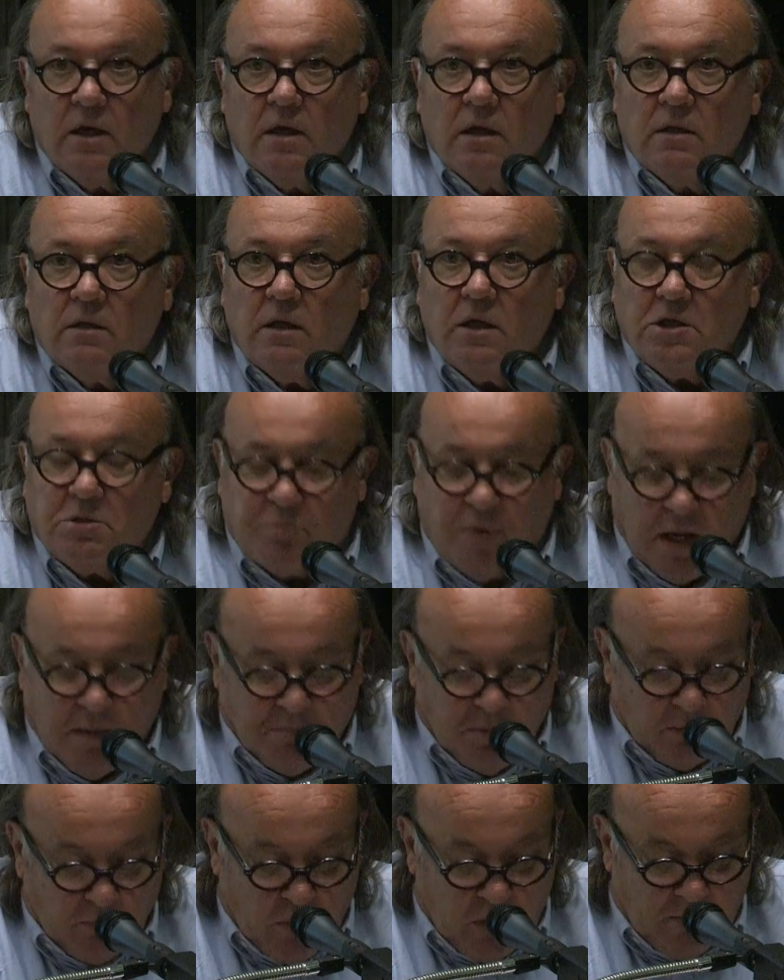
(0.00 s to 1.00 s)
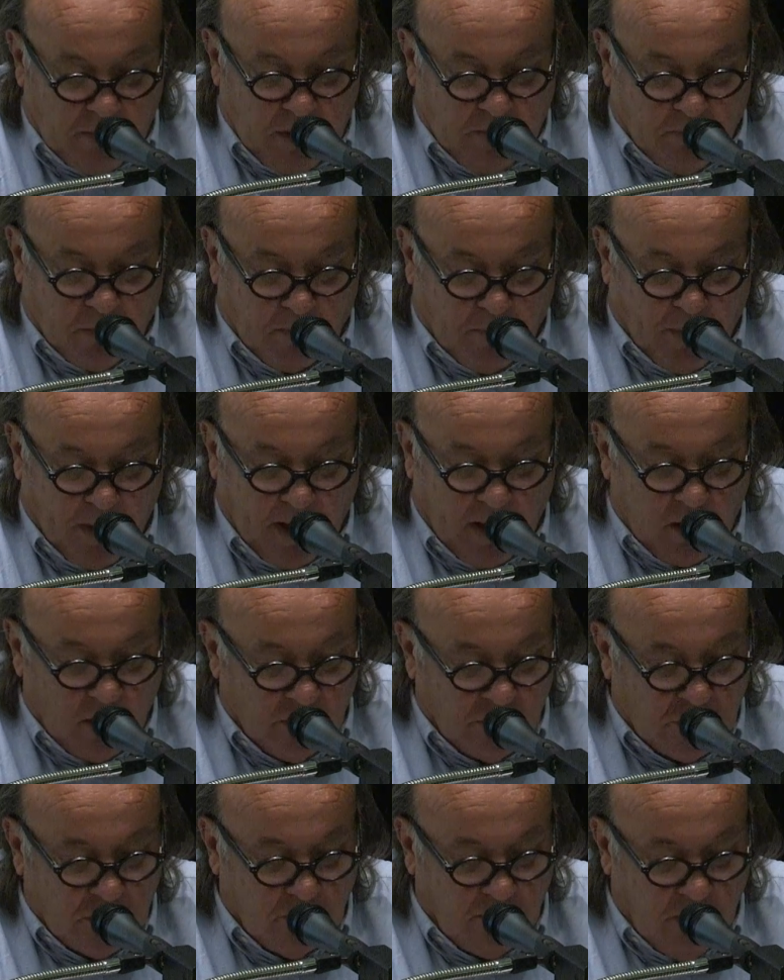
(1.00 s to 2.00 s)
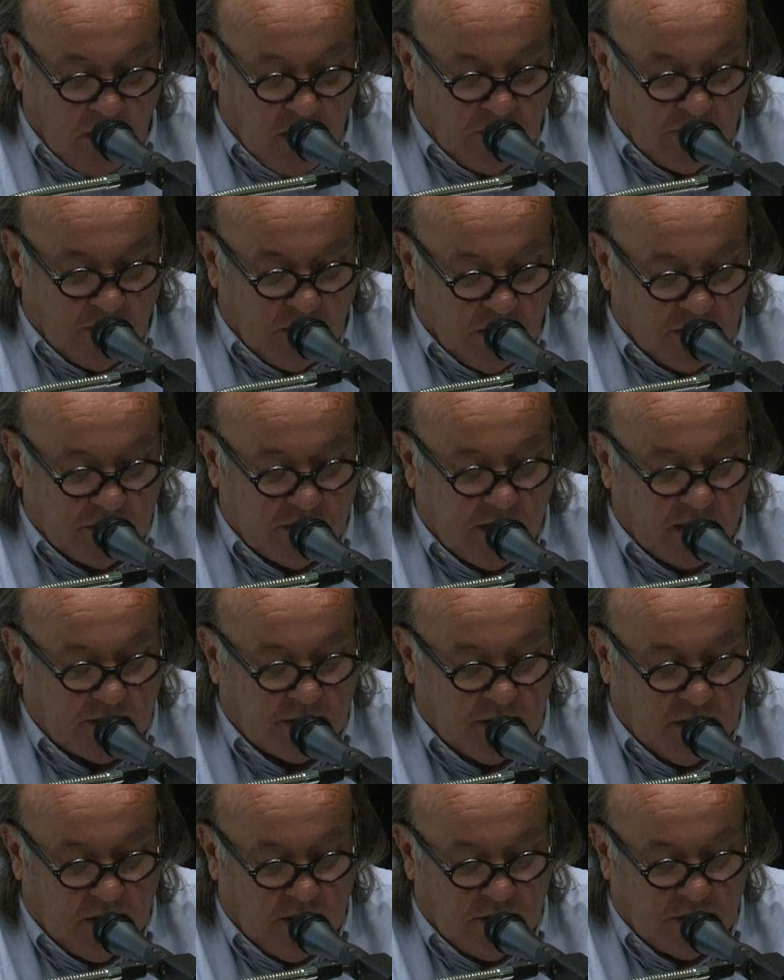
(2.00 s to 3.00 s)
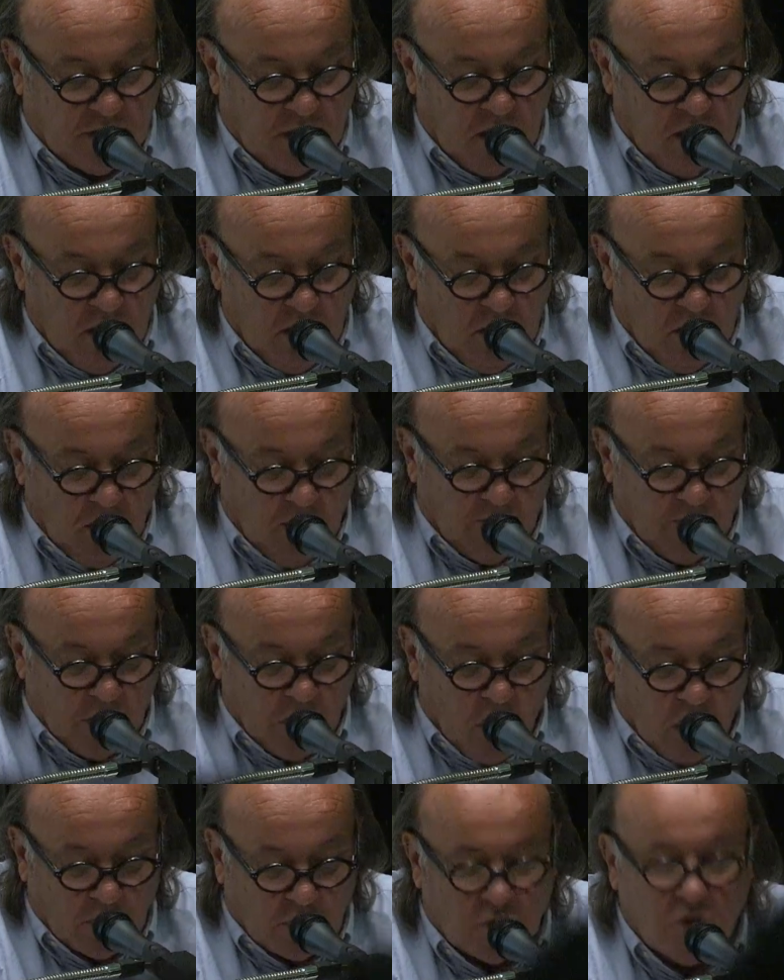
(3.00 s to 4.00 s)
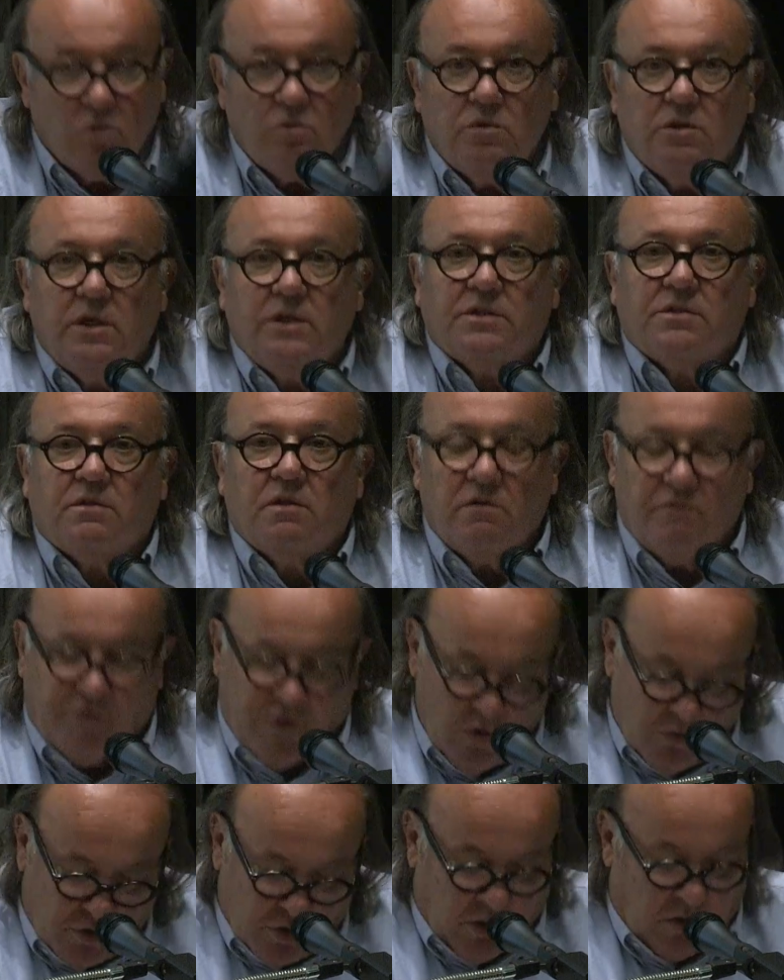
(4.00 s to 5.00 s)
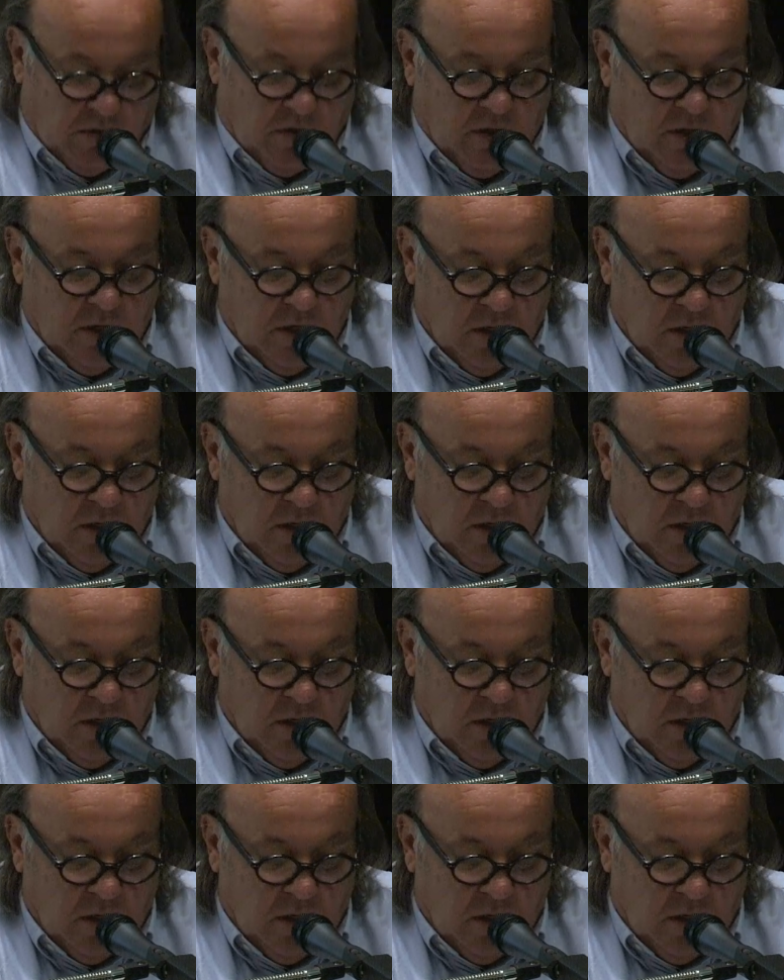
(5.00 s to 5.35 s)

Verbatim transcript: these people would be prepared to meet the necessities of the not too distant future,